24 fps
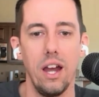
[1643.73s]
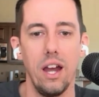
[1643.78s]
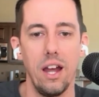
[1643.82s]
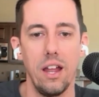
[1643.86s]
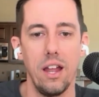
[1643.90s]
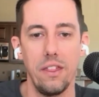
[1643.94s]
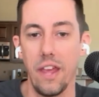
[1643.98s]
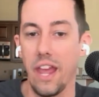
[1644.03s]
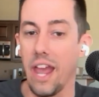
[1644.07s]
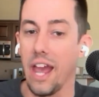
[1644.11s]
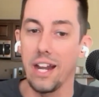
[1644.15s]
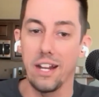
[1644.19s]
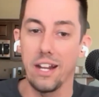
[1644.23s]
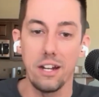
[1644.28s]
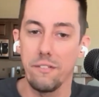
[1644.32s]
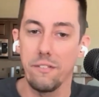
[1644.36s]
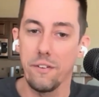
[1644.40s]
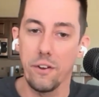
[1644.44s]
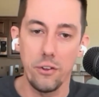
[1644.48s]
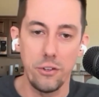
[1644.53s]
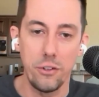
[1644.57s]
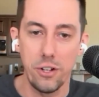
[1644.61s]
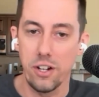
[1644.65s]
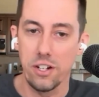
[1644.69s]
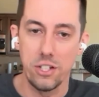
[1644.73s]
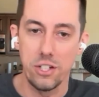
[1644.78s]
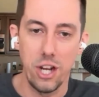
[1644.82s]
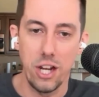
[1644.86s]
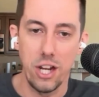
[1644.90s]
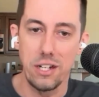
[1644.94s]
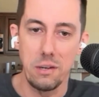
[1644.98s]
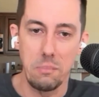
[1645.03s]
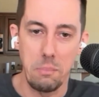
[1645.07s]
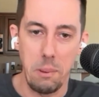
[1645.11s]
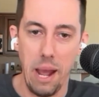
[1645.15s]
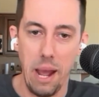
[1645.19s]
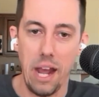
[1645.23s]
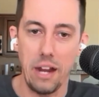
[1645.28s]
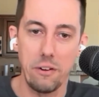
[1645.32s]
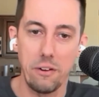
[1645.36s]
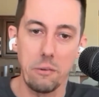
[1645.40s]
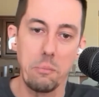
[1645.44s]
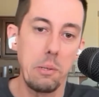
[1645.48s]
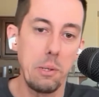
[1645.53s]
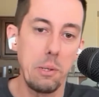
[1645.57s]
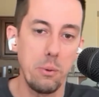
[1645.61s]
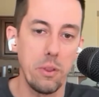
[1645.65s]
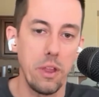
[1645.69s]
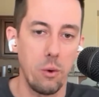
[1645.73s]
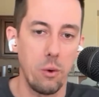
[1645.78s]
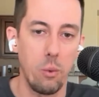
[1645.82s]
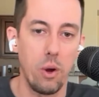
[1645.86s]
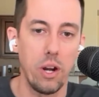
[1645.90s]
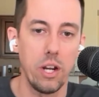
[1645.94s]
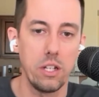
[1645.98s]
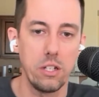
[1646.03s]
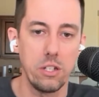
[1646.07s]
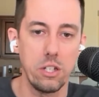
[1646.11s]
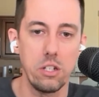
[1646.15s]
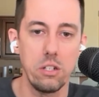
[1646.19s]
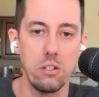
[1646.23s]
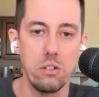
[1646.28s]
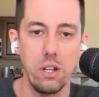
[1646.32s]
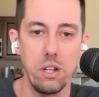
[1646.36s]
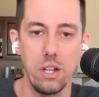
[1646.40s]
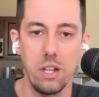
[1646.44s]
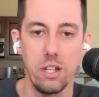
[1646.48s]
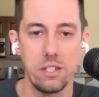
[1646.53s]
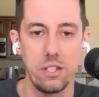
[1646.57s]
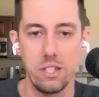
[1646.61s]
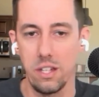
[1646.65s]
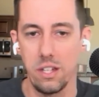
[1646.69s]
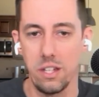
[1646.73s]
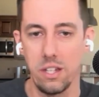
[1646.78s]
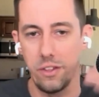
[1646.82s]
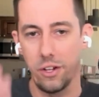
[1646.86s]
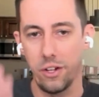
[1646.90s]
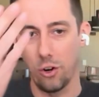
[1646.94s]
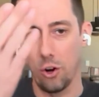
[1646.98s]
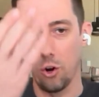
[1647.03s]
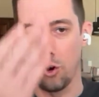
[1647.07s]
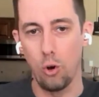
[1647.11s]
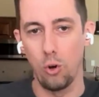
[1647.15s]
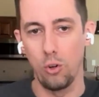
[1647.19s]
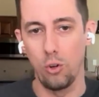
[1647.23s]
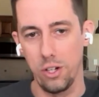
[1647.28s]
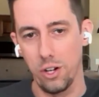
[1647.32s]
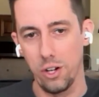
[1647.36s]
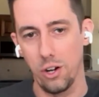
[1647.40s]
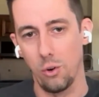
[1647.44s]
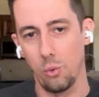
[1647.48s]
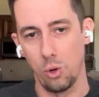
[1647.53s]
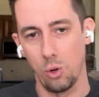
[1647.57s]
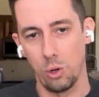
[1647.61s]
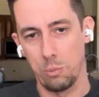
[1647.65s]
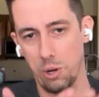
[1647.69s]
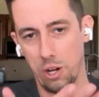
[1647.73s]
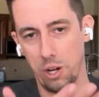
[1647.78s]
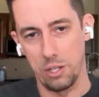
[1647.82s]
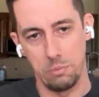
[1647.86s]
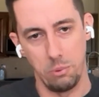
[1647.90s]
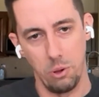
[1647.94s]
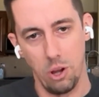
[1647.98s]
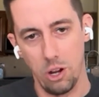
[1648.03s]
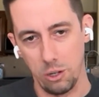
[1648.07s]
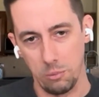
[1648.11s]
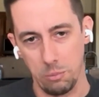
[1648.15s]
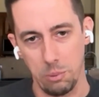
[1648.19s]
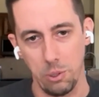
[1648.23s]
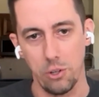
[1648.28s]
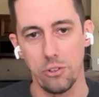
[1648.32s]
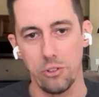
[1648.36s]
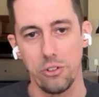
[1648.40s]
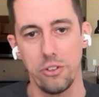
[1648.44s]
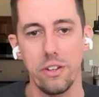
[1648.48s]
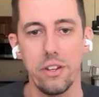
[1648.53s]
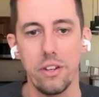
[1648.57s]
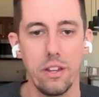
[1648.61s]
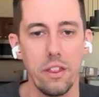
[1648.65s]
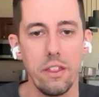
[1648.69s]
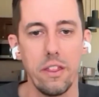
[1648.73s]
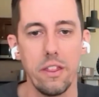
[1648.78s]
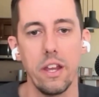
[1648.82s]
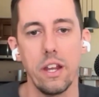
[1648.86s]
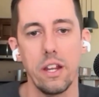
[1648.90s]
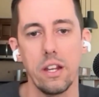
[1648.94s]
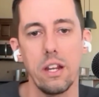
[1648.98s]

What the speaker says: They added a filter to change it back for people that wanted to. It's in their whole, WordPress blog post thing.